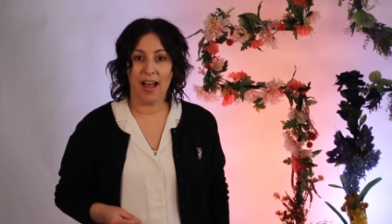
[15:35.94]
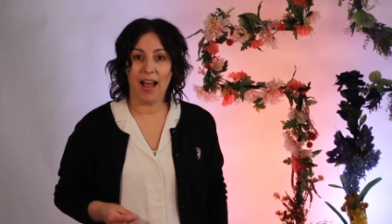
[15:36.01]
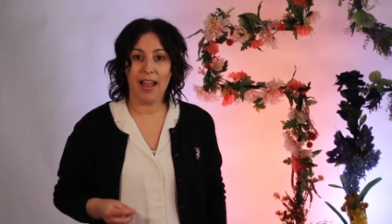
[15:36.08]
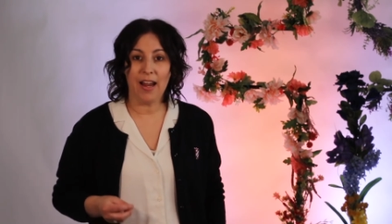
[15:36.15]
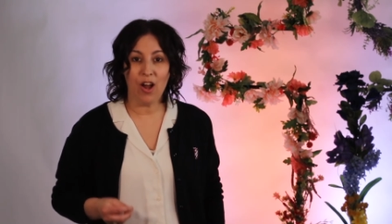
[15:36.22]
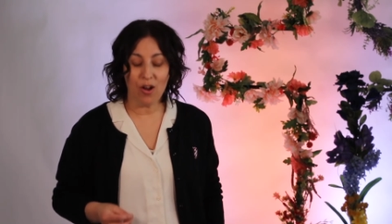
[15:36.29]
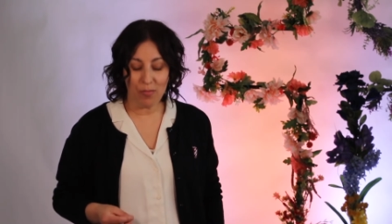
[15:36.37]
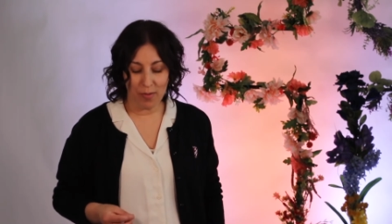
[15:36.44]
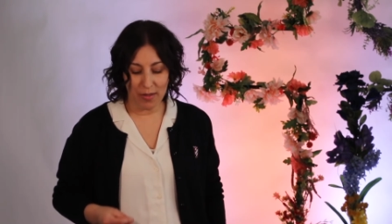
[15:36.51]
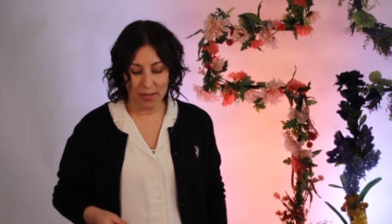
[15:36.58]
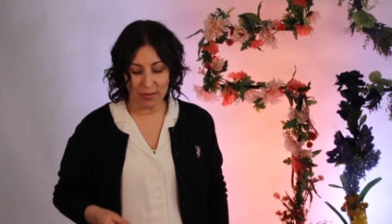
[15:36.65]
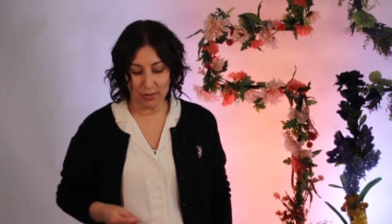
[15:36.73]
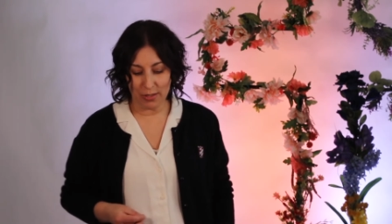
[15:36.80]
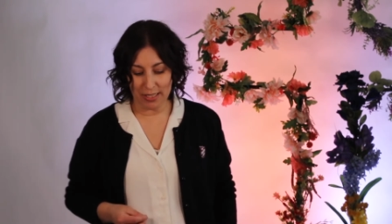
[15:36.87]
I hope in
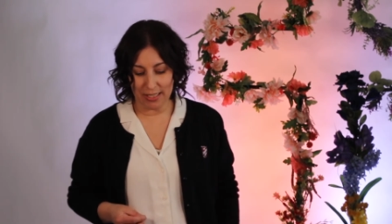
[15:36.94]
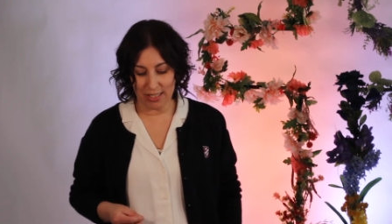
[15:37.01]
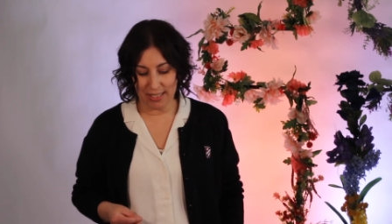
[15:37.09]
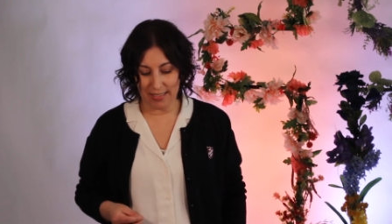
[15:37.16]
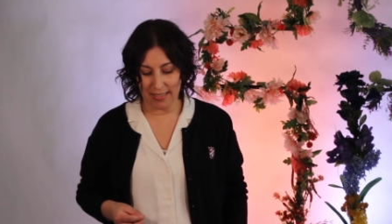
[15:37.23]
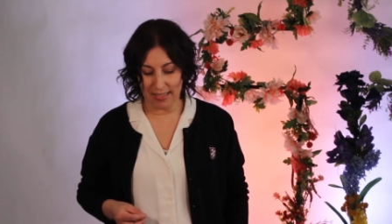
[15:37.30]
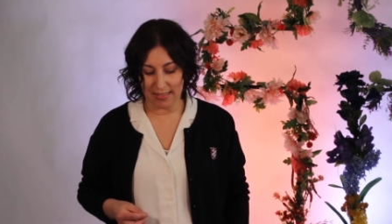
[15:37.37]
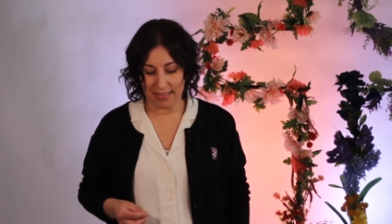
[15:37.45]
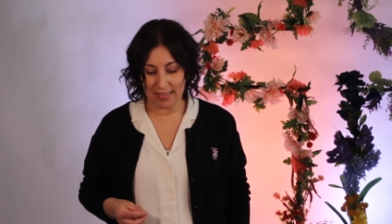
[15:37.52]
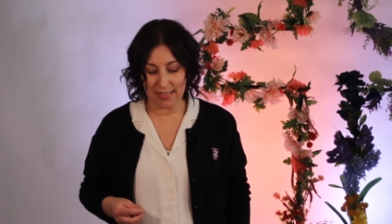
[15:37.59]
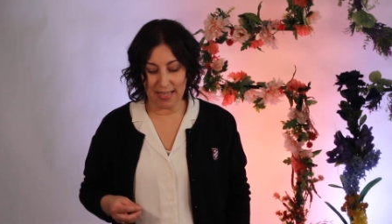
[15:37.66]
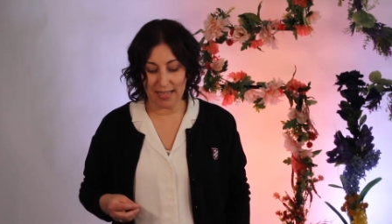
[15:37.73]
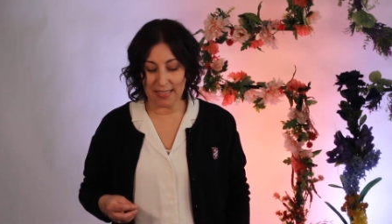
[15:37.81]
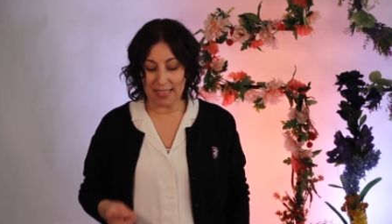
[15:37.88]
the Lord Jesus
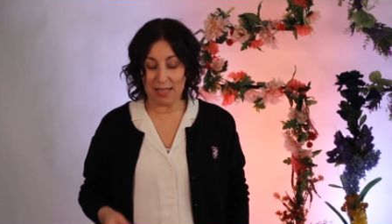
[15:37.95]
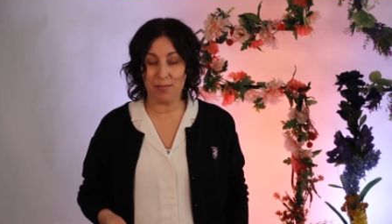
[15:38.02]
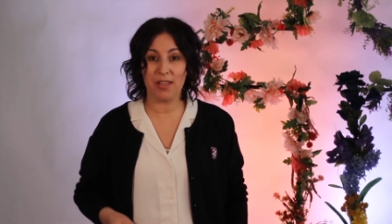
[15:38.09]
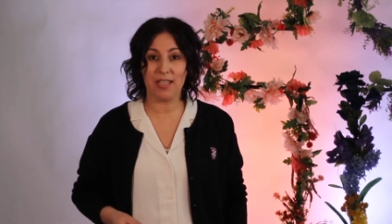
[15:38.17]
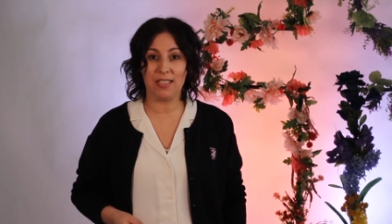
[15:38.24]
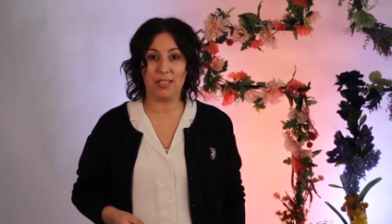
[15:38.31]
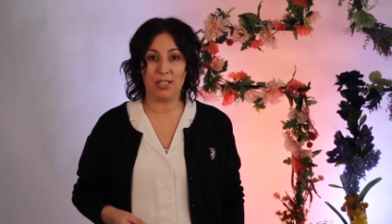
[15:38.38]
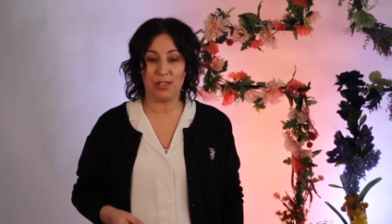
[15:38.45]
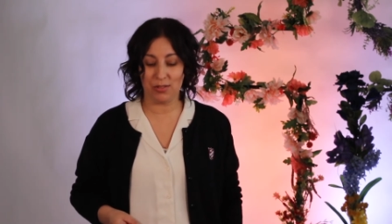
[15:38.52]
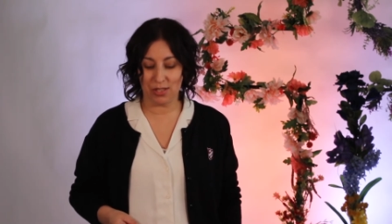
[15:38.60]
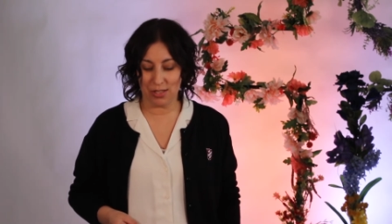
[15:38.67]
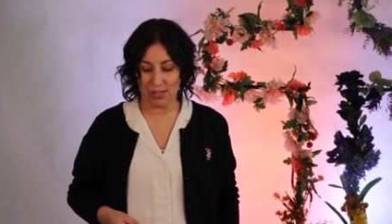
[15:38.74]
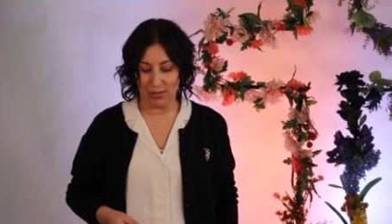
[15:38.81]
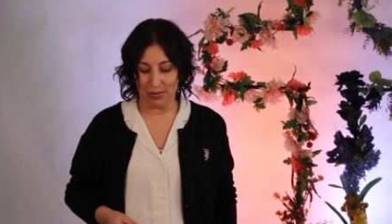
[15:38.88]
to send Timothy to you
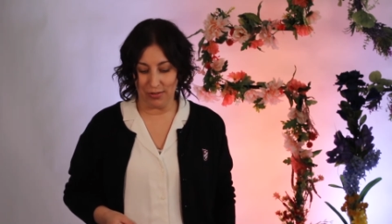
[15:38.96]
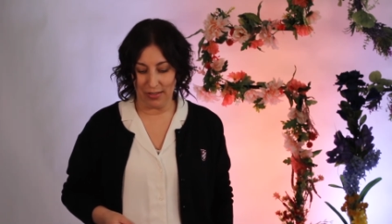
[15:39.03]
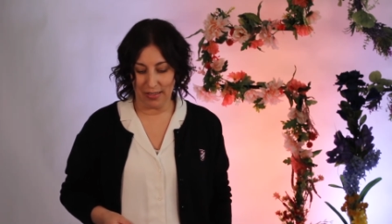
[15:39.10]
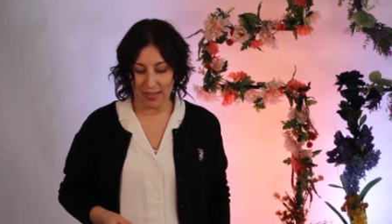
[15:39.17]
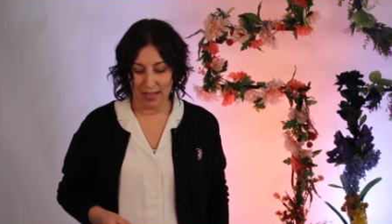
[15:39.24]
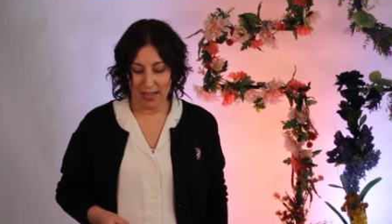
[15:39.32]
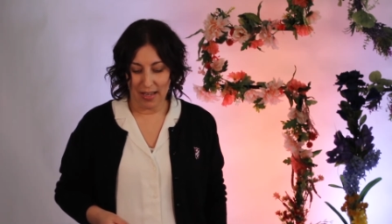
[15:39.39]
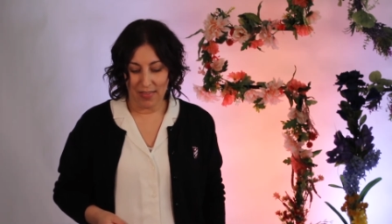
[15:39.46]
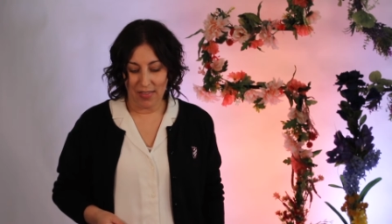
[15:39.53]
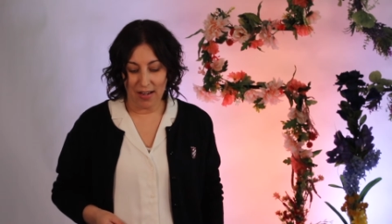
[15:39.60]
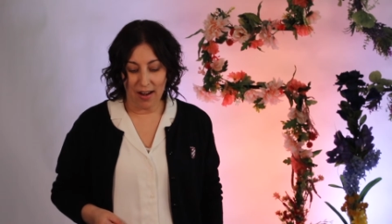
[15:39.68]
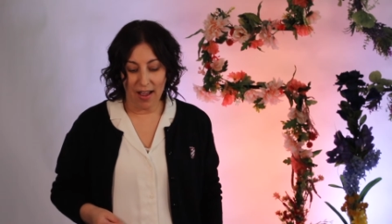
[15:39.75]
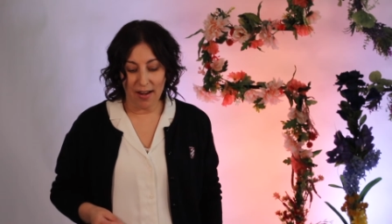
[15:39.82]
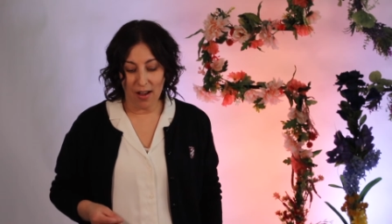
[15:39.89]
soon,
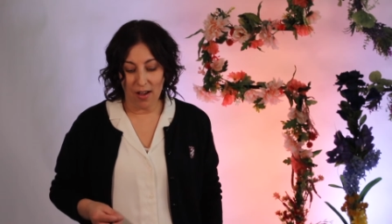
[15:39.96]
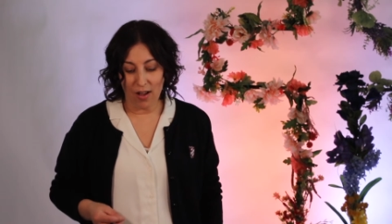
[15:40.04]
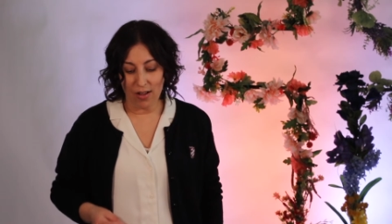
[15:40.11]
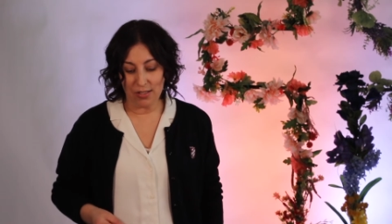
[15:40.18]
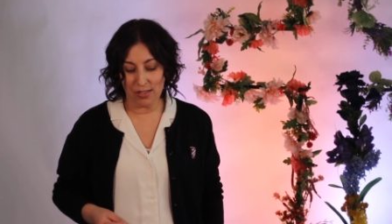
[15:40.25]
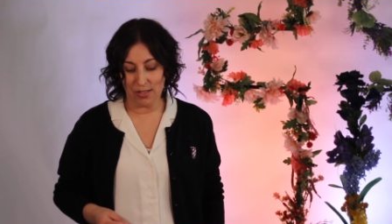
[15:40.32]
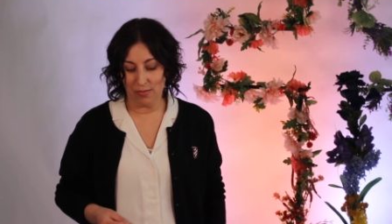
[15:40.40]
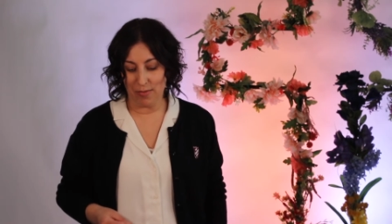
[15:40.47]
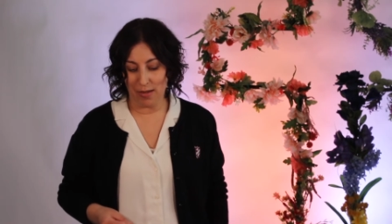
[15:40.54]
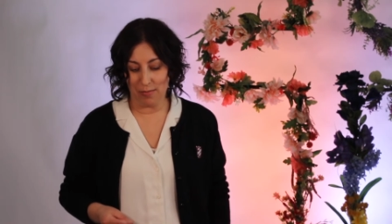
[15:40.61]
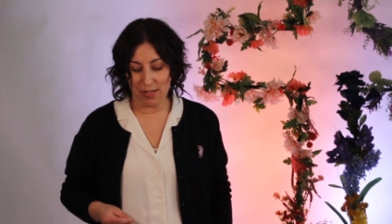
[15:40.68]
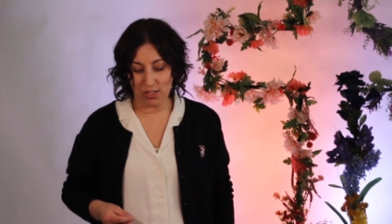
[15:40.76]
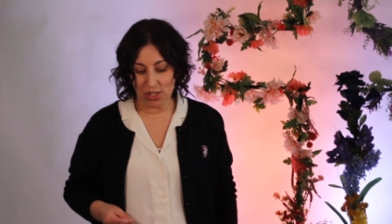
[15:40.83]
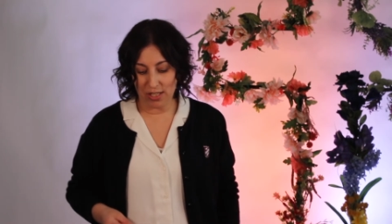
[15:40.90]
that I also may
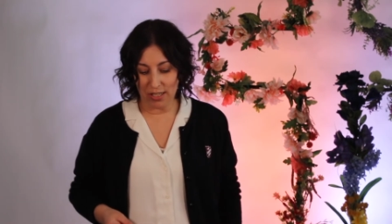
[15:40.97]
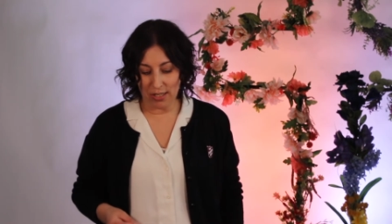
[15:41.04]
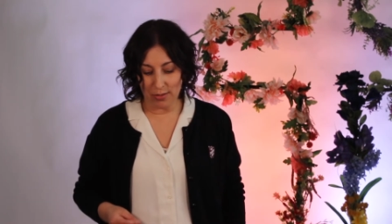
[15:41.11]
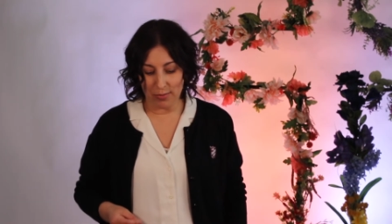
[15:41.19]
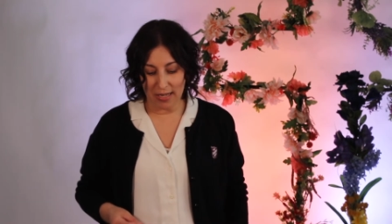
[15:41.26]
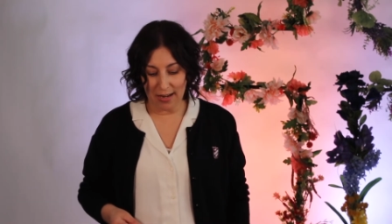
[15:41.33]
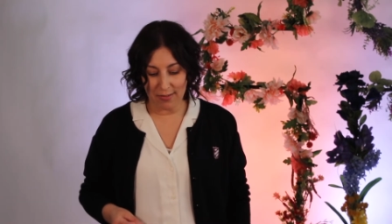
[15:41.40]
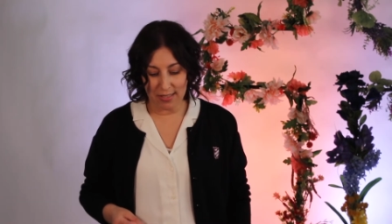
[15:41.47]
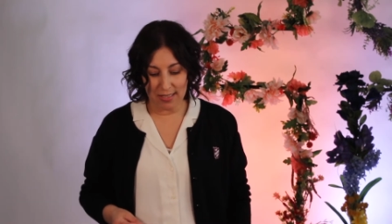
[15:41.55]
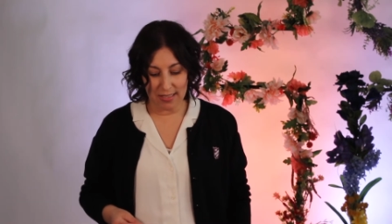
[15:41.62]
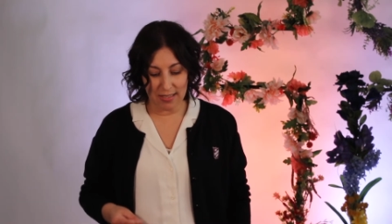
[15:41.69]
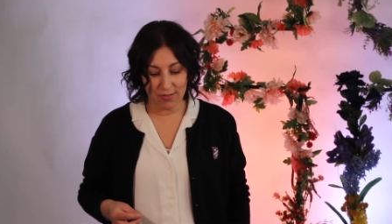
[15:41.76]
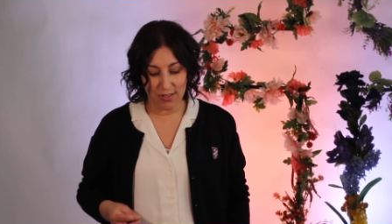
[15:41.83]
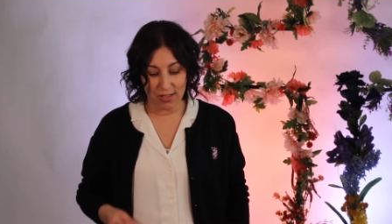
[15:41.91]
be cheered when I
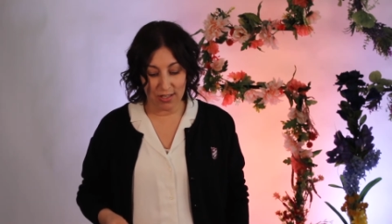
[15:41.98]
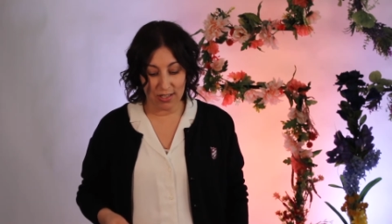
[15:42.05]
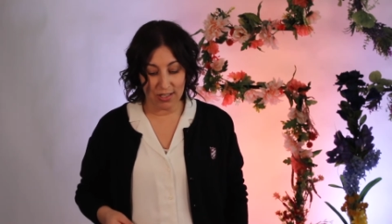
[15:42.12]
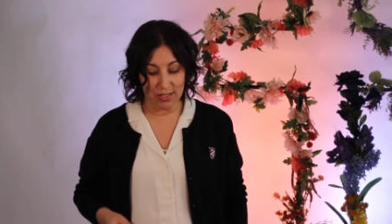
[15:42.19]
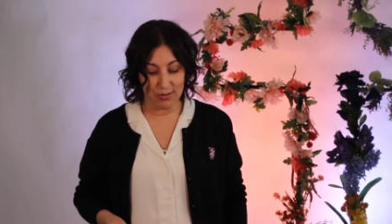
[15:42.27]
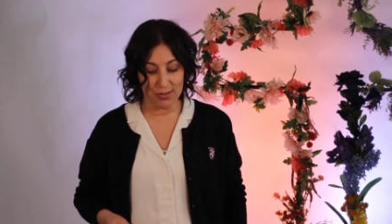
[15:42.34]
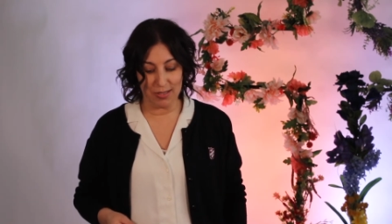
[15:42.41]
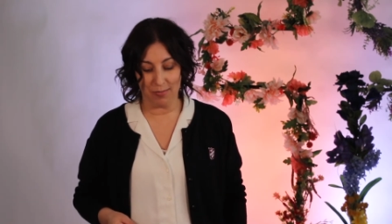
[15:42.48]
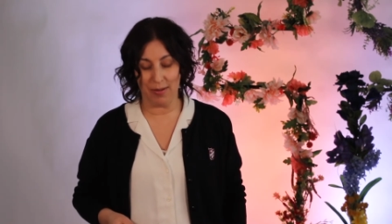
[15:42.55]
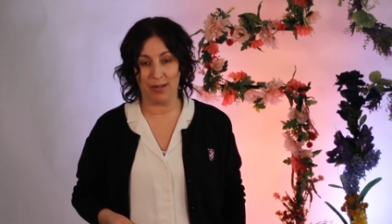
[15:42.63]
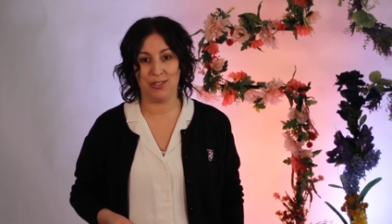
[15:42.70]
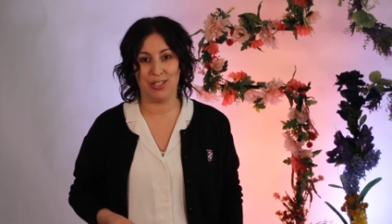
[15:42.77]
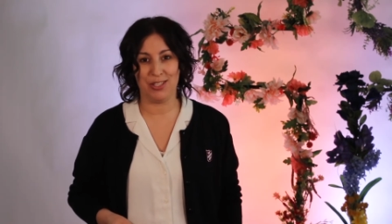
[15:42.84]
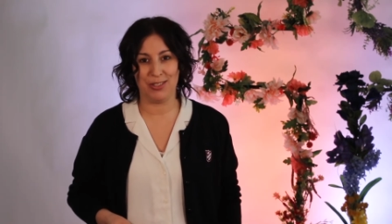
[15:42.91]
receive the good news
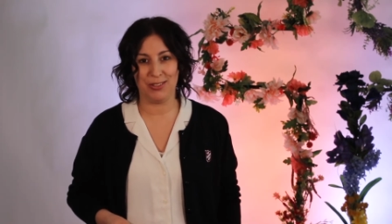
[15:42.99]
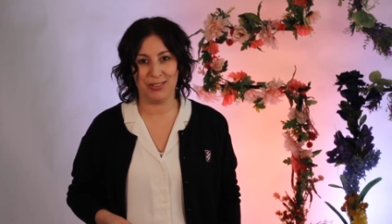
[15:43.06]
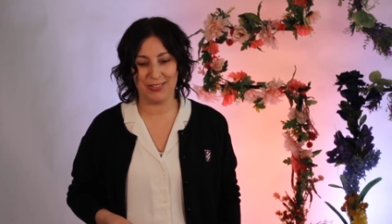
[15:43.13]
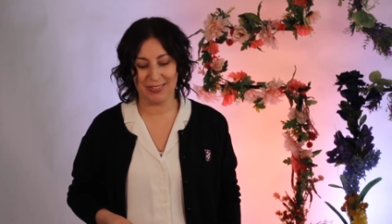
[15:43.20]
about you.